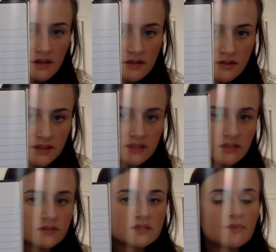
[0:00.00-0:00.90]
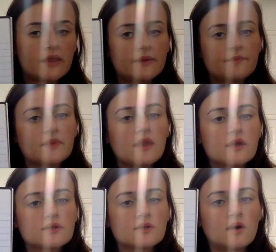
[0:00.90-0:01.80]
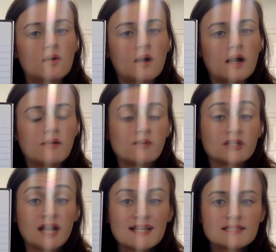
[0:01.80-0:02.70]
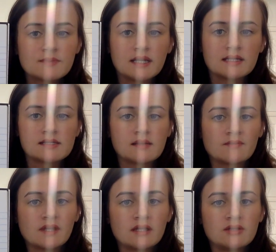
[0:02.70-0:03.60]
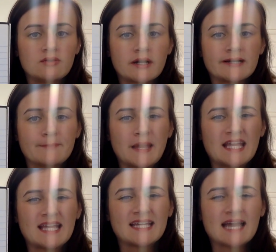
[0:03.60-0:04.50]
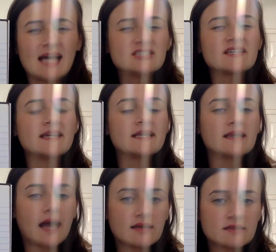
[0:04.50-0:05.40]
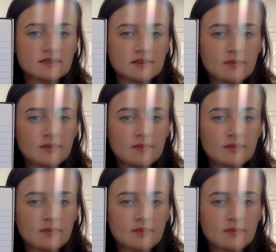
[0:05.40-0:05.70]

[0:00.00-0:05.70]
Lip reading: so that's how you spell it. So when you're estimating something, you are making an educated guess.